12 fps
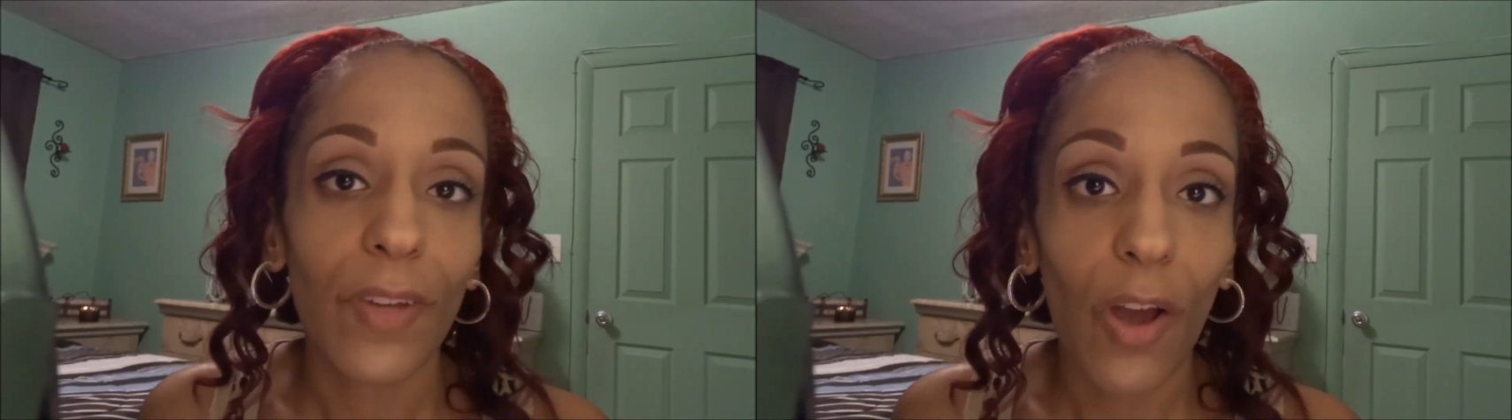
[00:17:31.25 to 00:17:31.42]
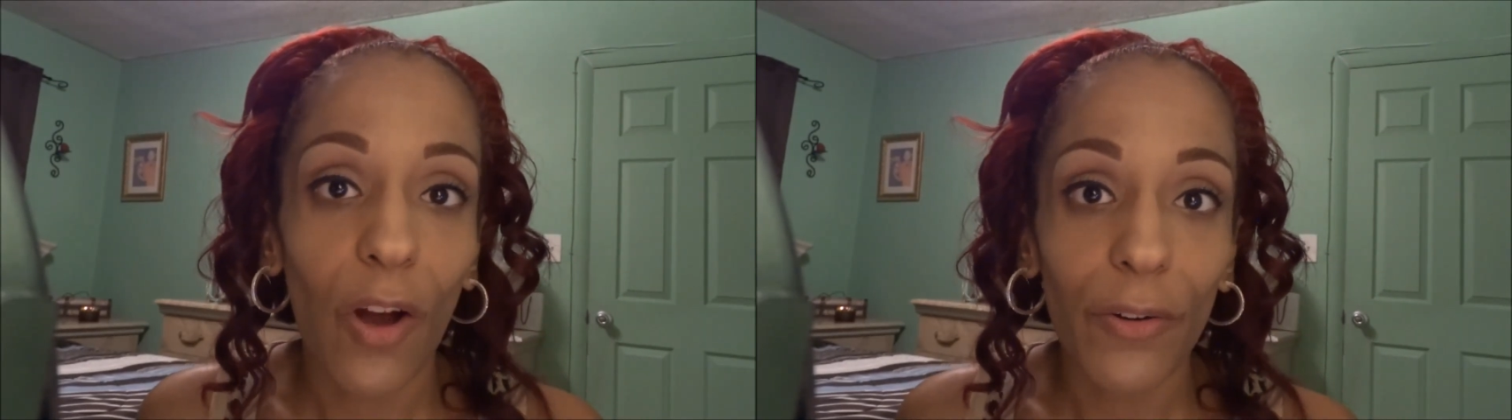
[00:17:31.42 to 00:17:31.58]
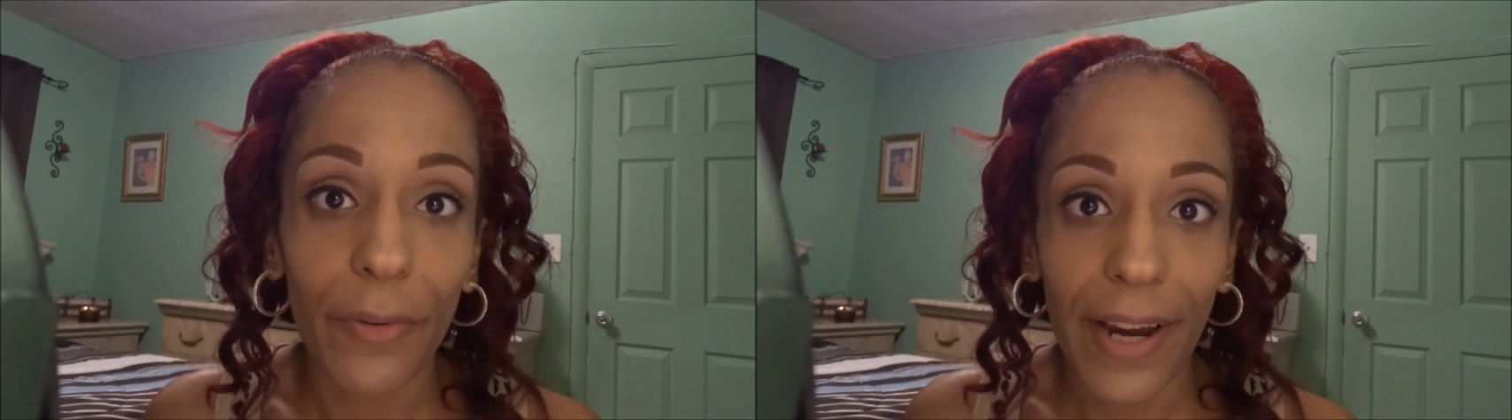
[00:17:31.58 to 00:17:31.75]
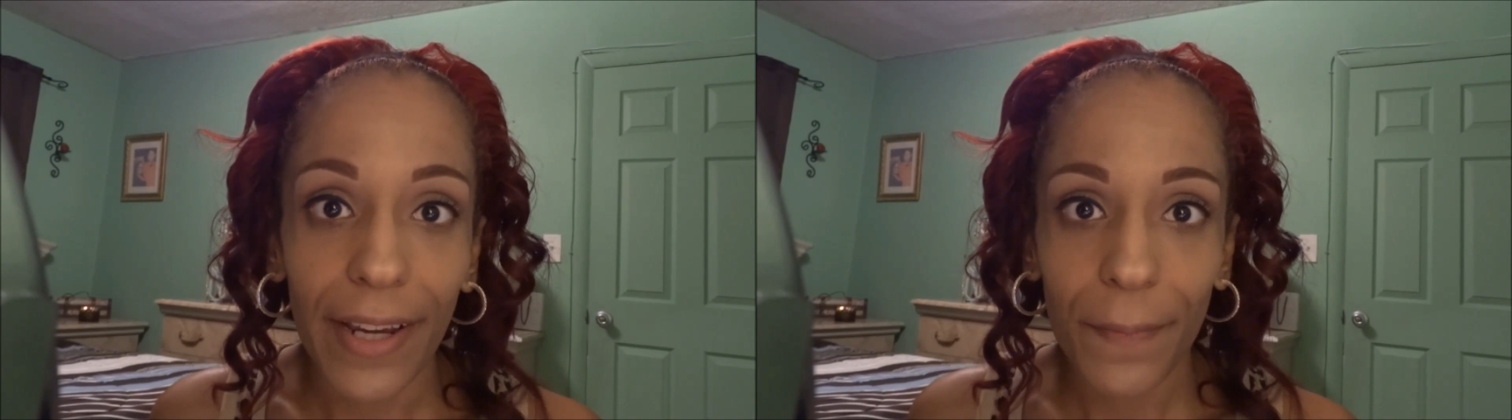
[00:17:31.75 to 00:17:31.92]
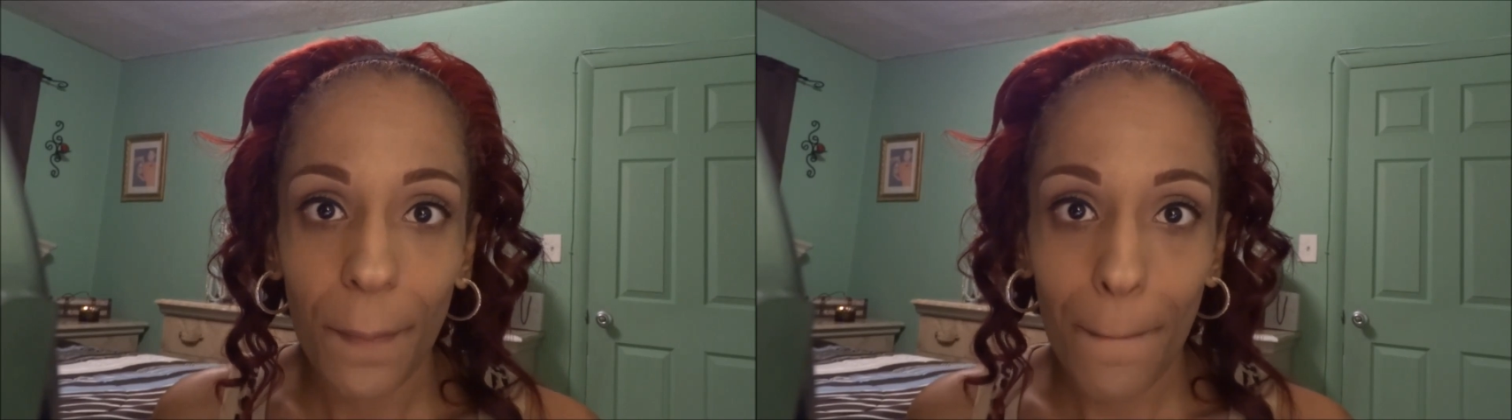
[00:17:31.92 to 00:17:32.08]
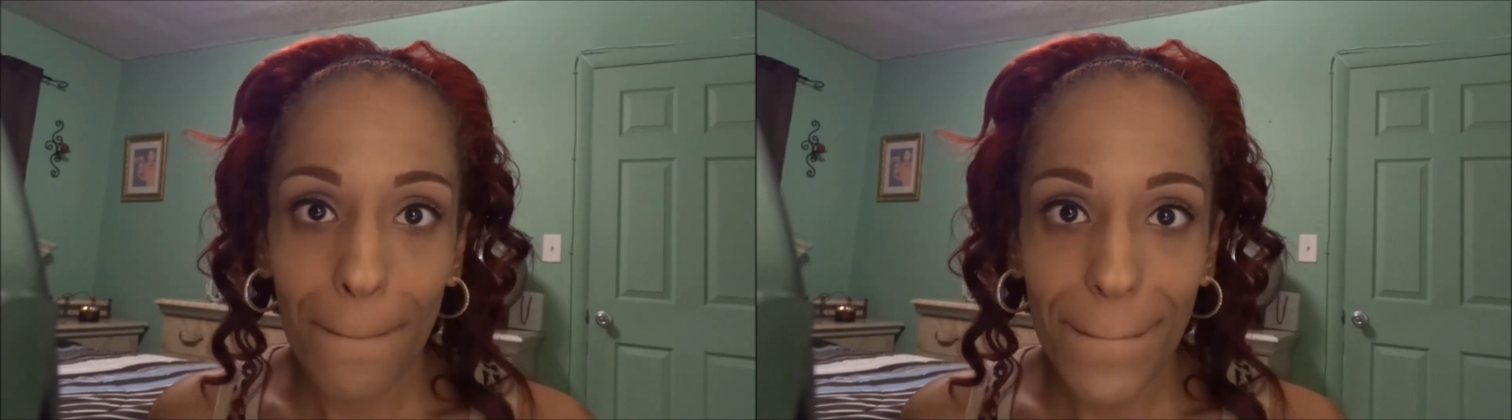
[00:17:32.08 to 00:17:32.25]
Alright,
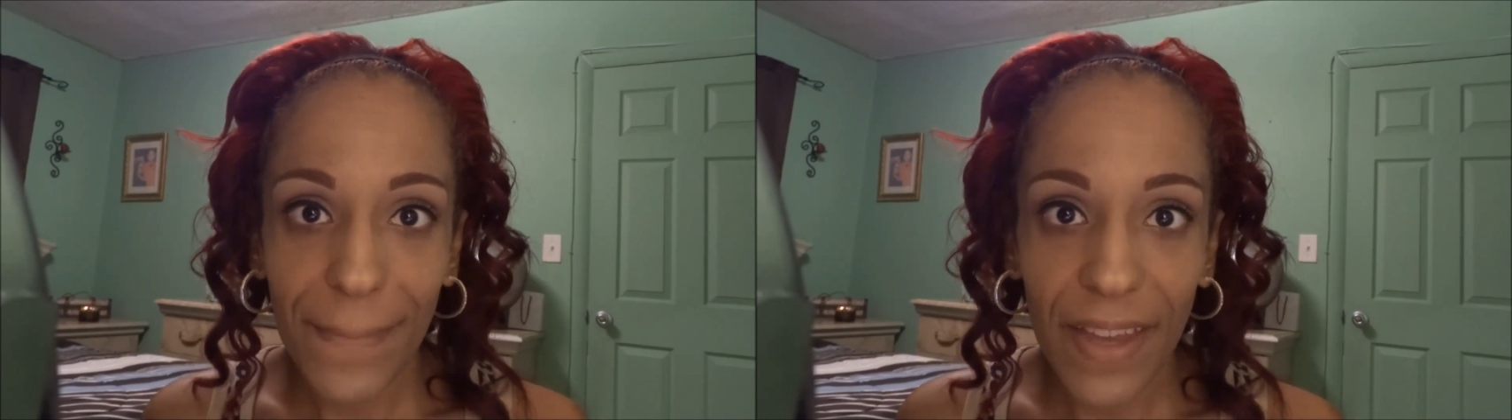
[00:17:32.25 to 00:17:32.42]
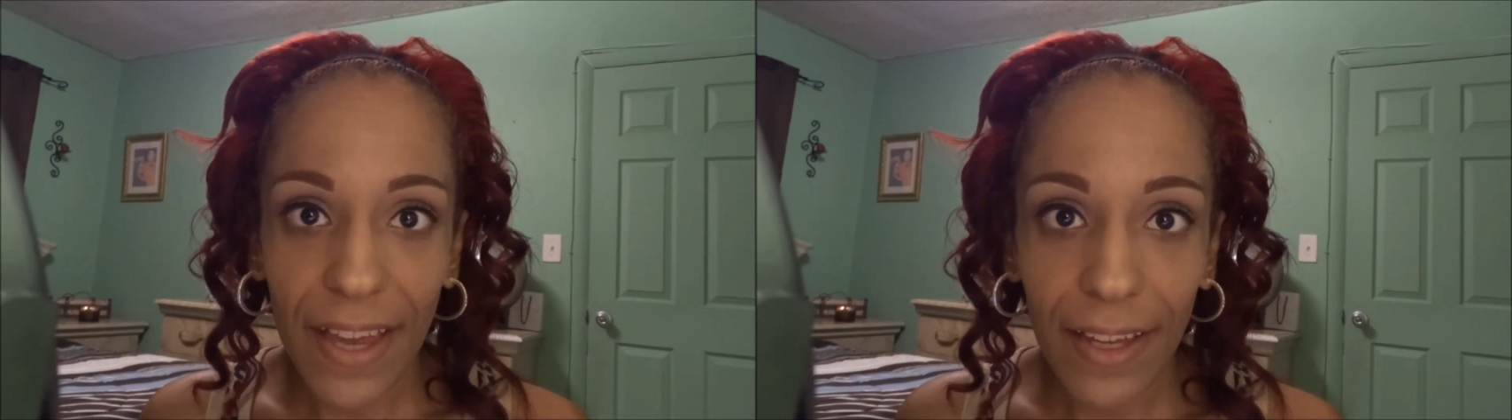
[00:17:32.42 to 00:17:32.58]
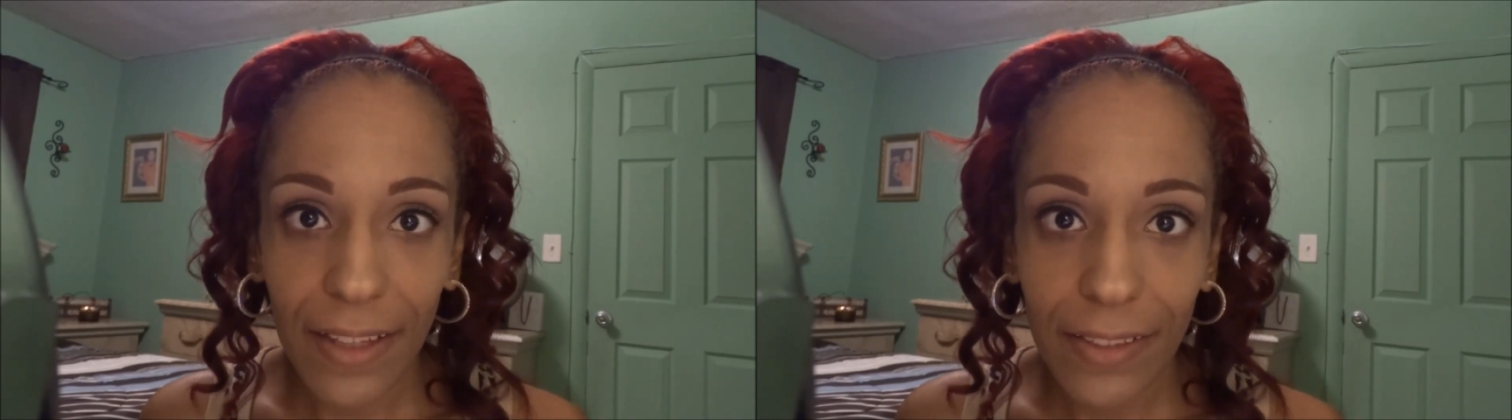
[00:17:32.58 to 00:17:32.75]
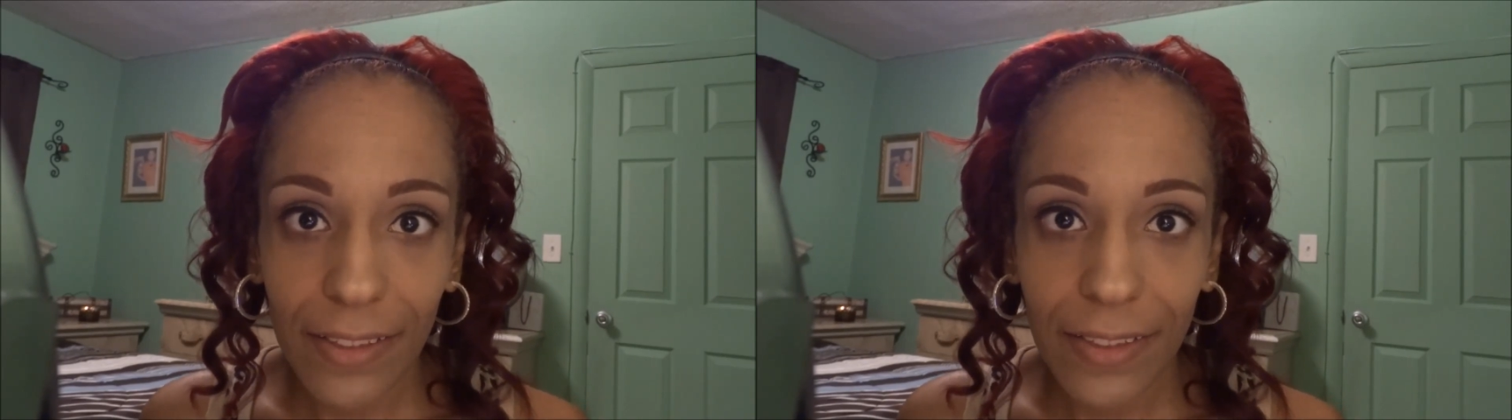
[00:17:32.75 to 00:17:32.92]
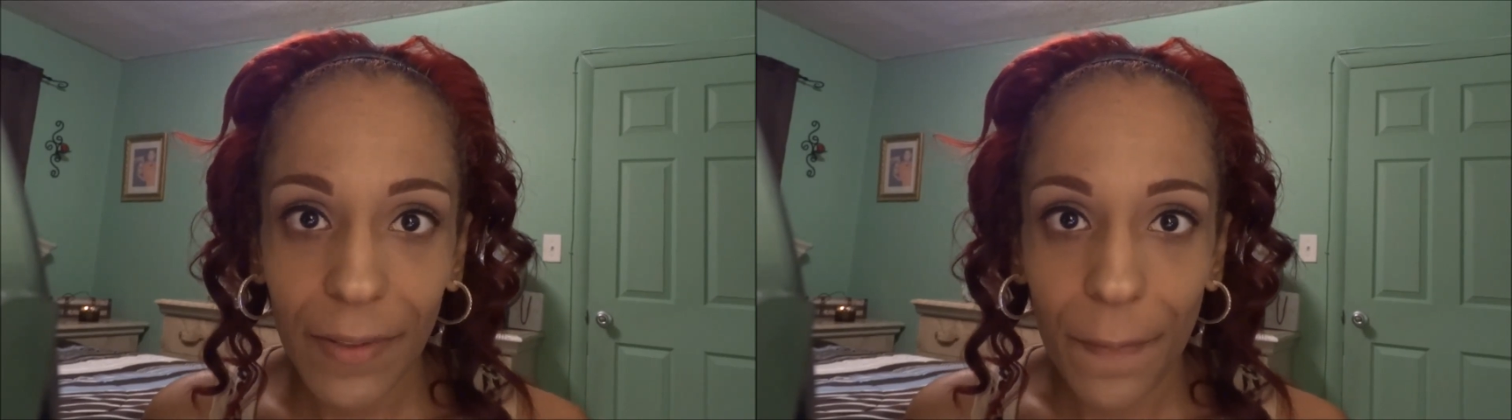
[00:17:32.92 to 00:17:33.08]
and